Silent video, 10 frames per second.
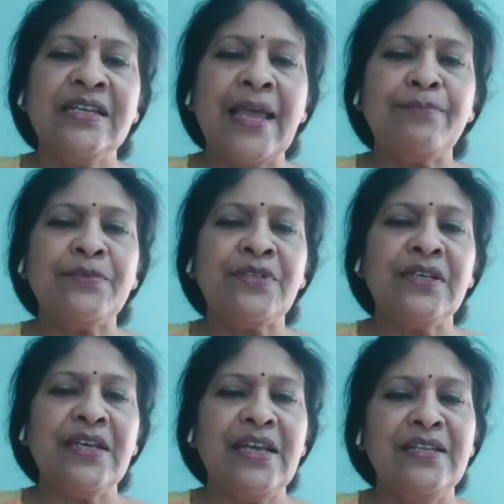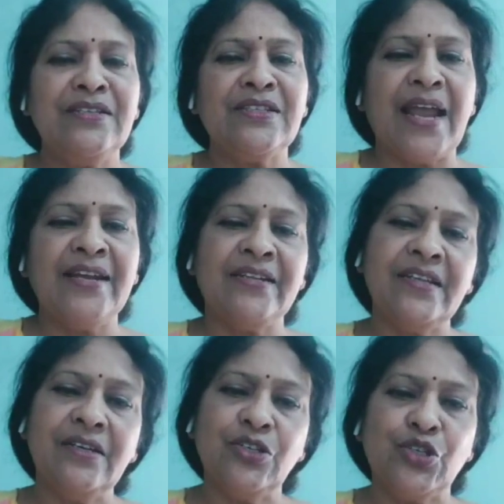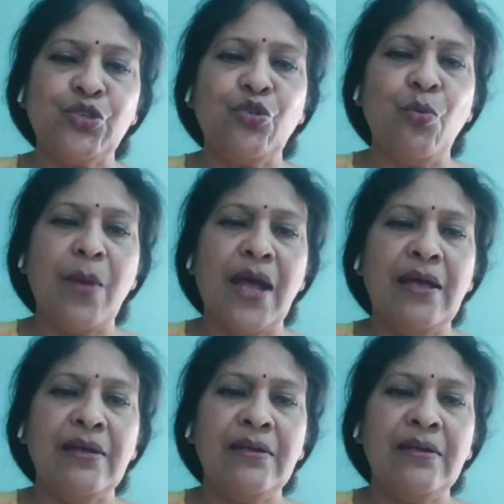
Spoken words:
kept inside the stroma.